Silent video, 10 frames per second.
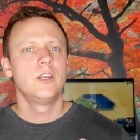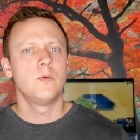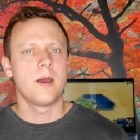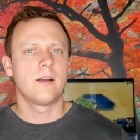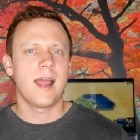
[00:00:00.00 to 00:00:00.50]

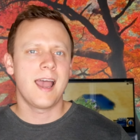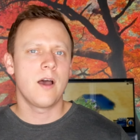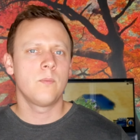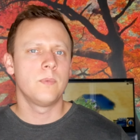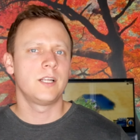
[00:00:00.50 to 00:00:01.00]
no matter
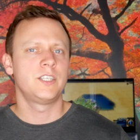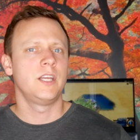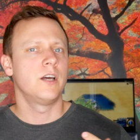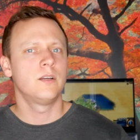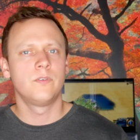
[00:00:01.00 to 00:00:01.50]
how much
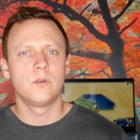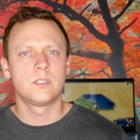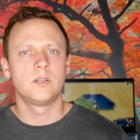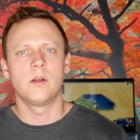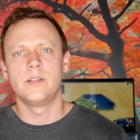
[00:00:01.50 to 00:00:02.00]
he
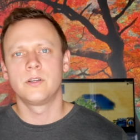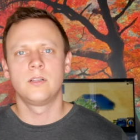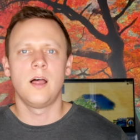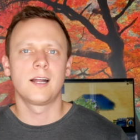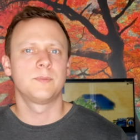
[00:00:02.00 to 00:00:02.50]
undervolted or
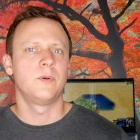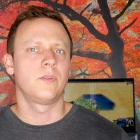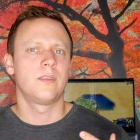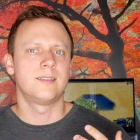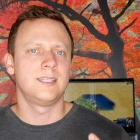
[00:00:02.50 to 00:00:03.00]
underclocked
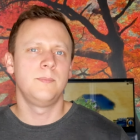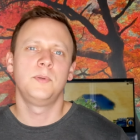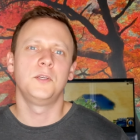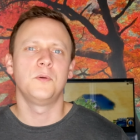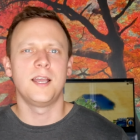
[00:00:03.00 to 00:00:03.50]
both the
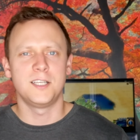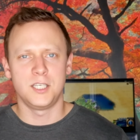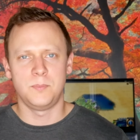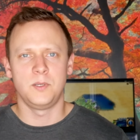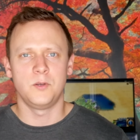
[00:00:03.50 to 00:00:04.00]
CPU and
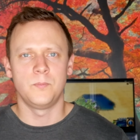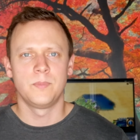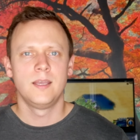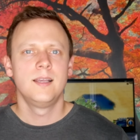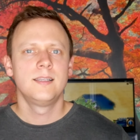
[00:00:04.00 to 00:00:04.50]
GPU.
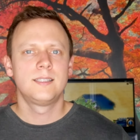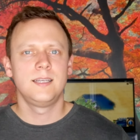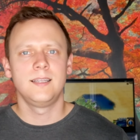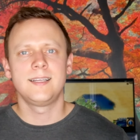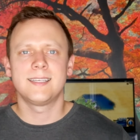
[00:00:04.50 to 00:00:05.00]
See
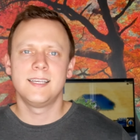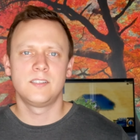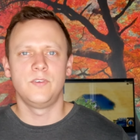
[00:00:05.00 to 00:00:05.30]
a link to his